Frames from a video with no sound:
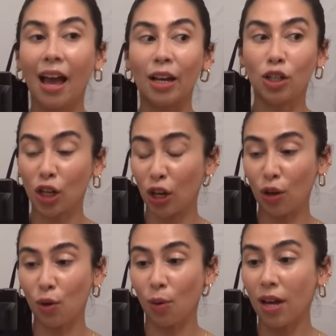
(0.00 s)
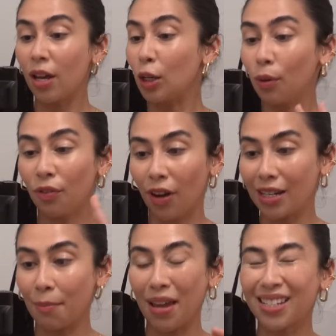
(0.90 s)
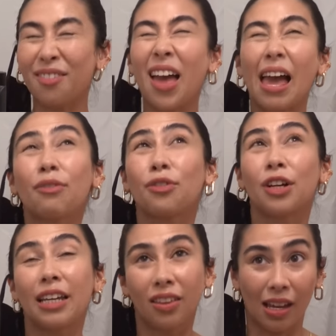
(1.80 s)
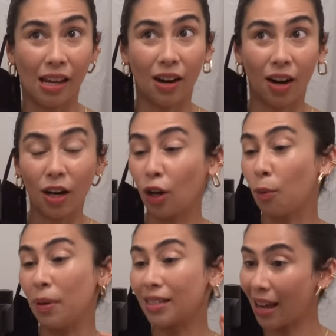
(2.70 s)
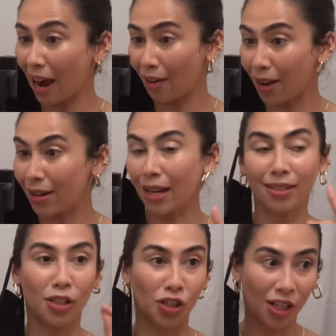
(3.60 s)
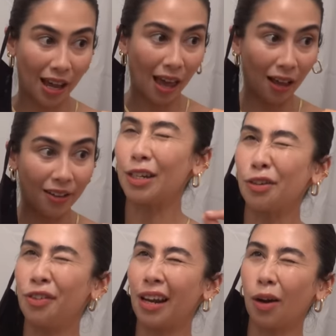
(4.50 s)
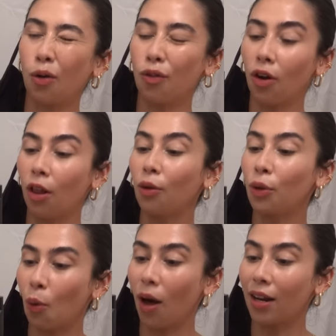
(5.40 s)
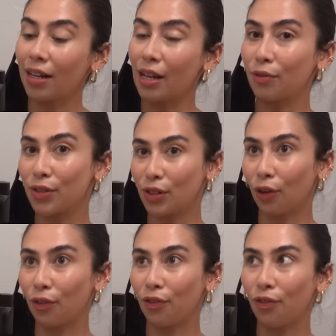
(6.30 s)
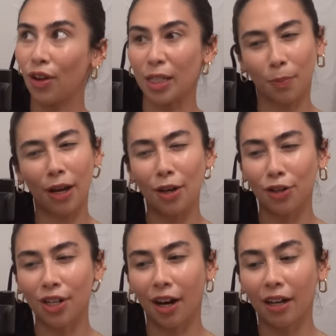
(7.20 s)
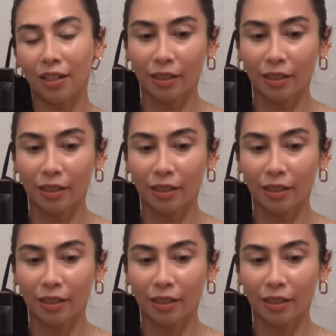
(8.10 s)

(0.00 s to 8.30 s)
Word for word: And two, you will find a mix of everything here. It could be Zara next to Chanel. I do feel like overall though, the quality of stuff is pretty good here.